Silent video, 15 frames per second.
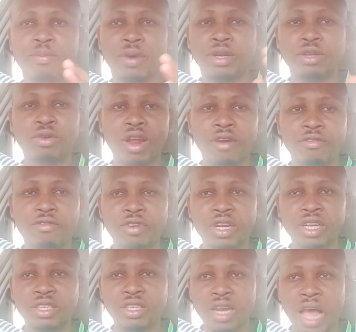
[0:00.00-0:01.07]
a particular
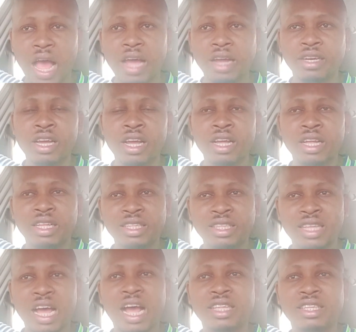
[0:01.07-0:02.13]
phrase line
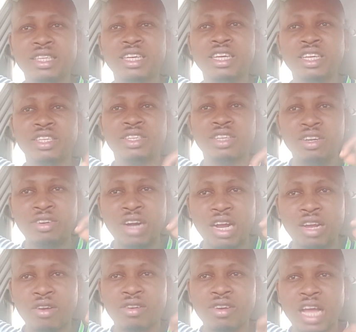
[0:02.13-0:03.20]
that is
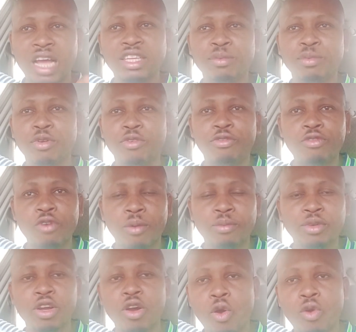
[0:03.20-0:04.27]
recognizable
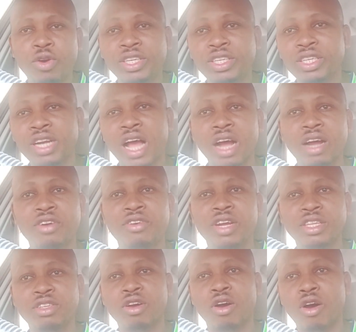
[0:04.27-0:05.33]
from the original
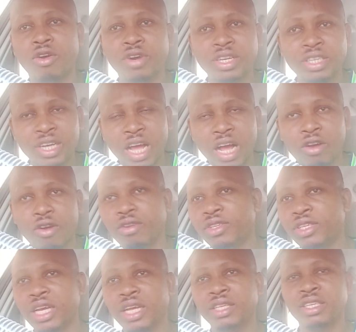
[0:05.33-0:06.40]
creator, original
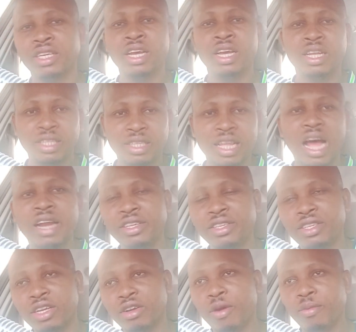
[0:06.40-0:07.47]
content, that
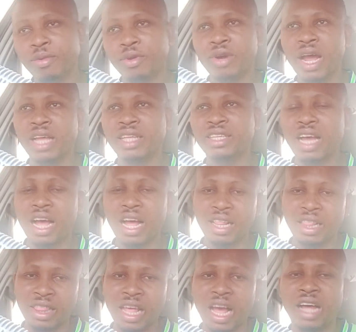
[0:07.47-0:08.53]
is a copyright,
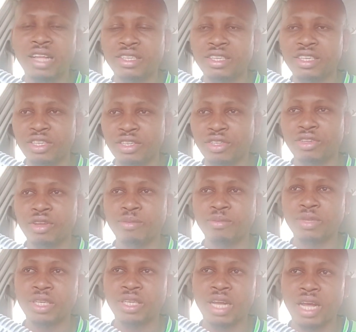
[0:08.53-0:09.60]
and that is
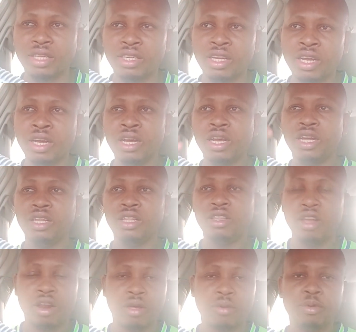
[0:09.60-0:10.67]
something that a
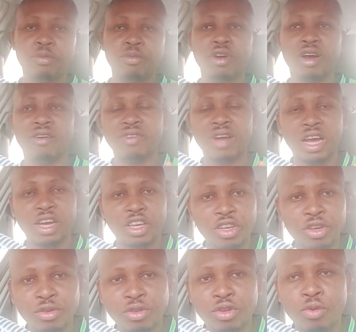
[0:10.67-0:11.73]
lot of people have
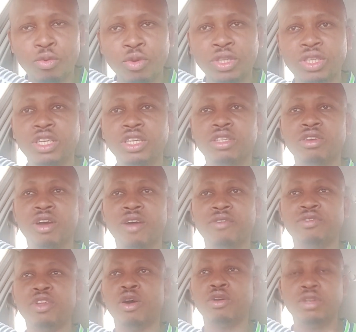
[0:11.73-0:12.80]
accused Wizkid to
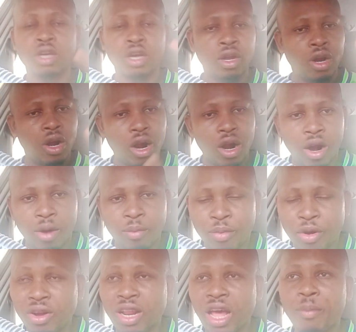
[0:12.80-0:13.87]
have done, or
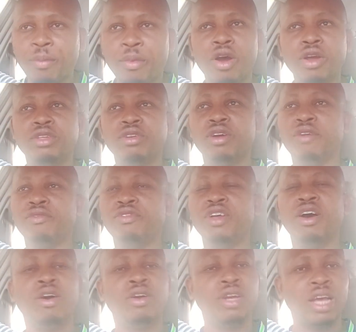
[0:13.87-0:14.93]
Burna Boy to have
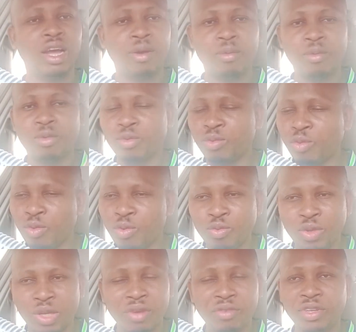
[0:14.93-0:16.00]
done,
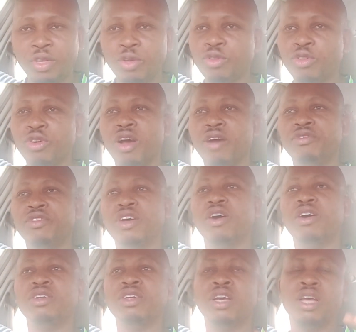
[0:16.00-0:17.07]
Davido to have
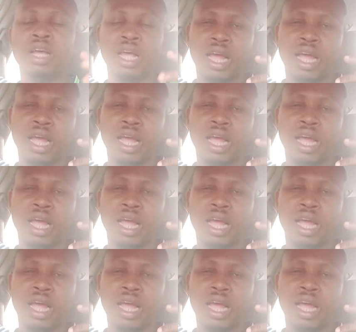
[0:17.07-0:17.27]
done.